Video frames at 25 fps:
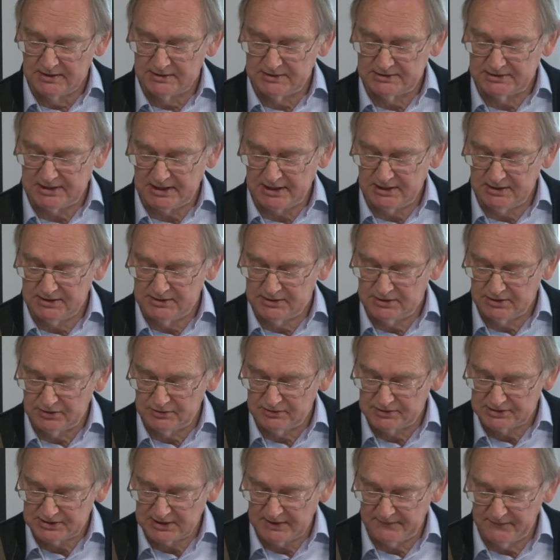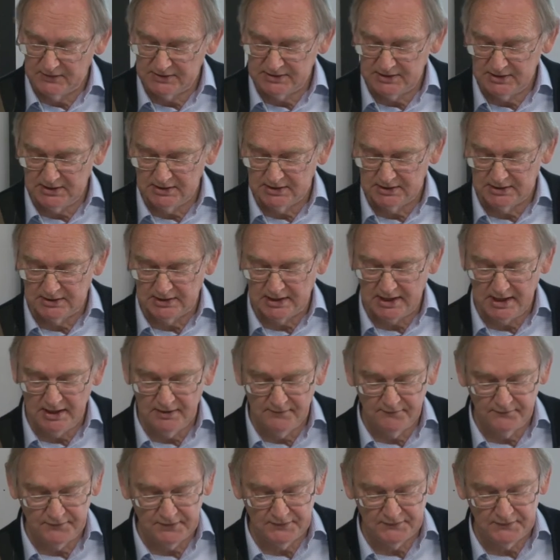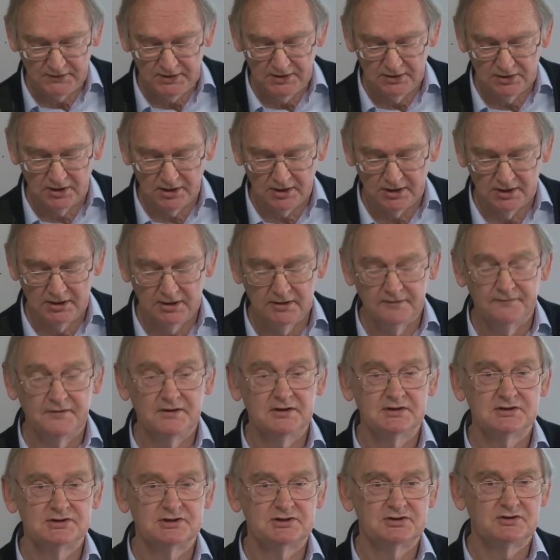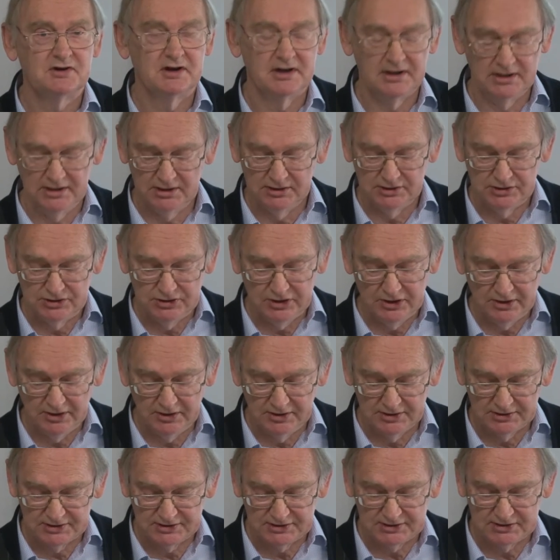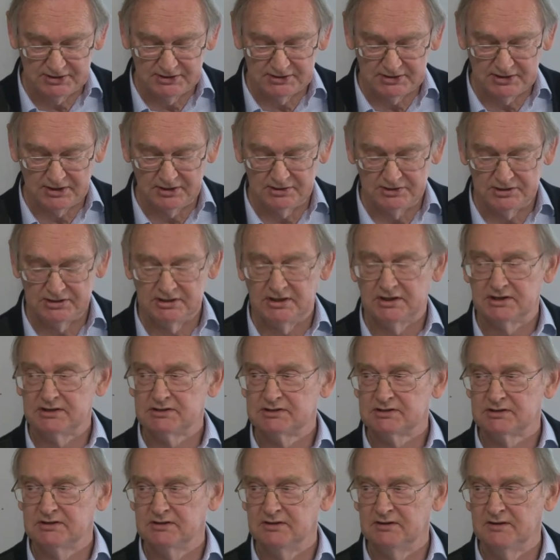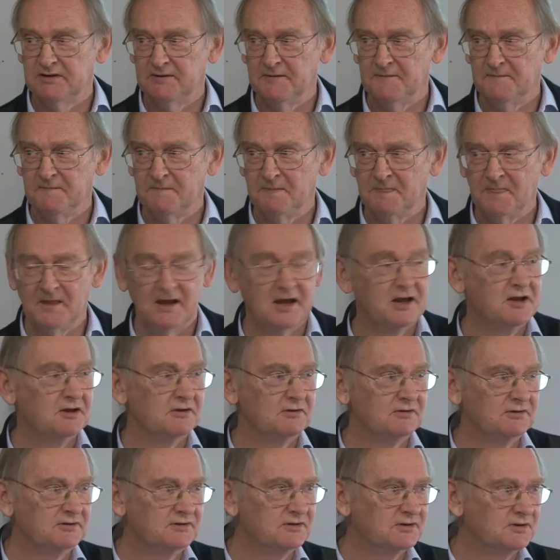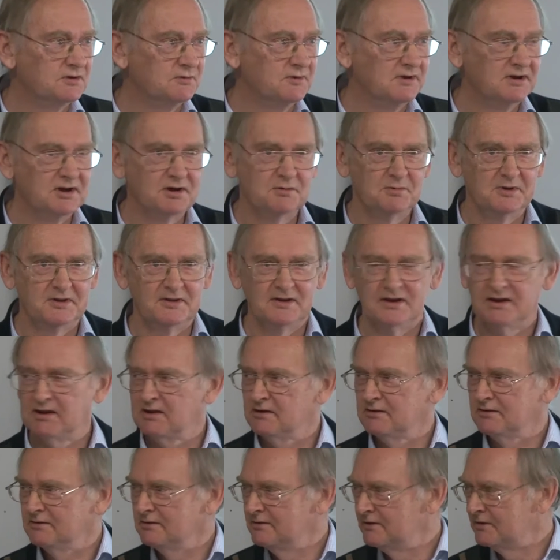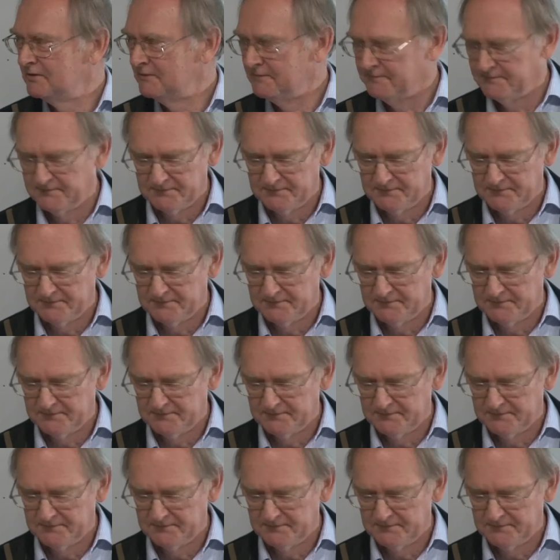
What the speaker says: Z270 and N59 of the Australian Journalists Association, held, do we know where they're held?